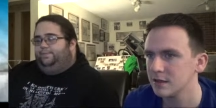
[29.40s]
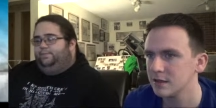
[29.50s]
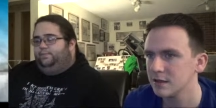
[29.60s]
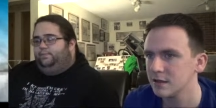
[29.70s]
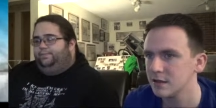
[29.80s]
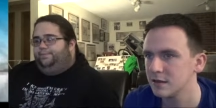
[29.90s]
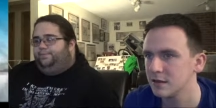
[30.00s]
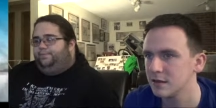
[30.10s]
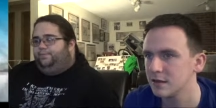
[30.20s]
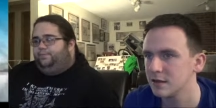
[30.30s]

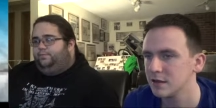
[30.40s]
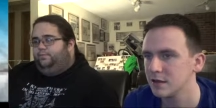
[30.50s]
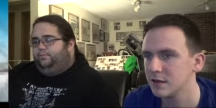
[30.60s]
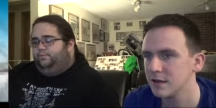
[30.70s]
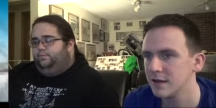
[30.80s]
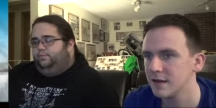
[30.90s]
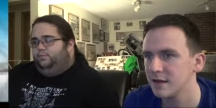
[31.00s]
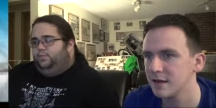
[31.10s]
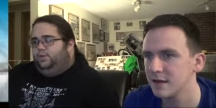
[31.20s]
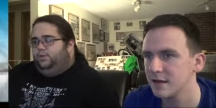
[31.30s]

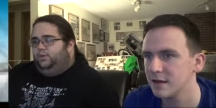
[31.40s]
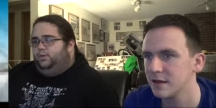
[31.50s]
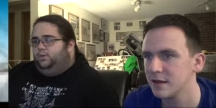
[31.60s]
(no one is talking)